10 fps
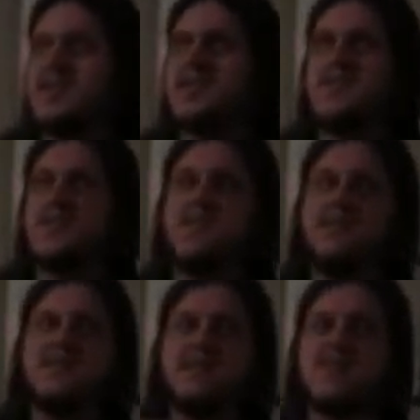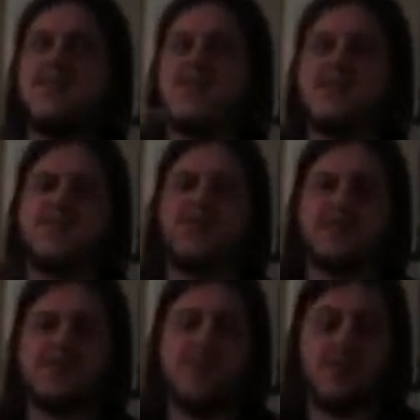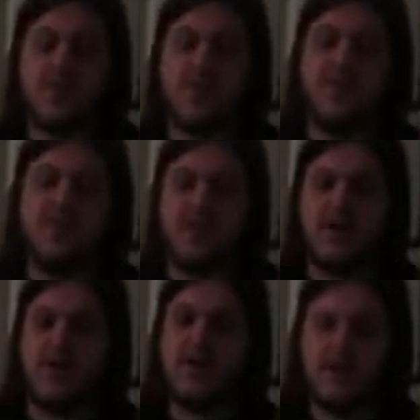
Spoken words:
6/4/6/4/6/4/4/4,